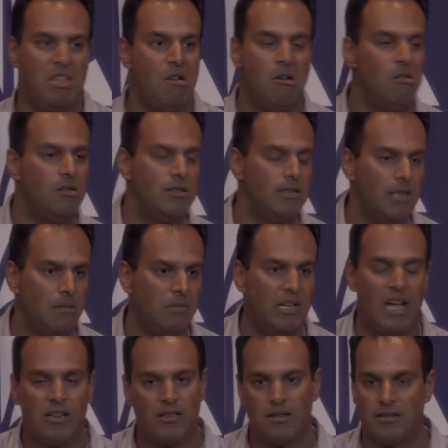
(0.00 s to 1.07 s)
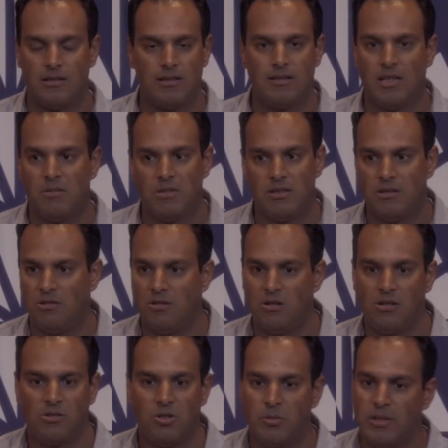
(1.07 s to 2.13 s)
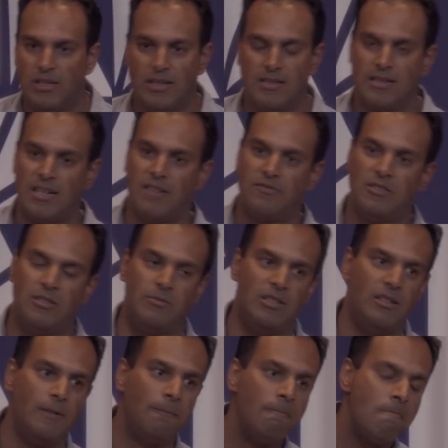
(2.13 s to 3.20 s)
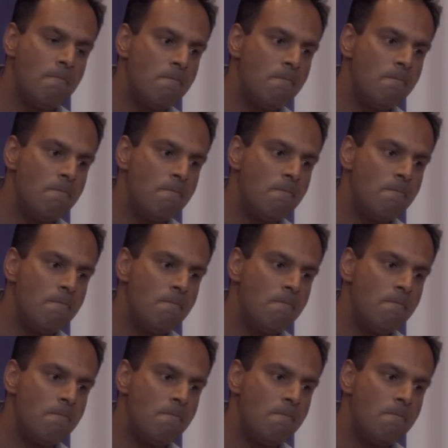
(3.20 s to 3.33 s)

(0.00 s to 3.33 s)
They're all the same. Calcutta is the same as New York. Nobody has time for anybody.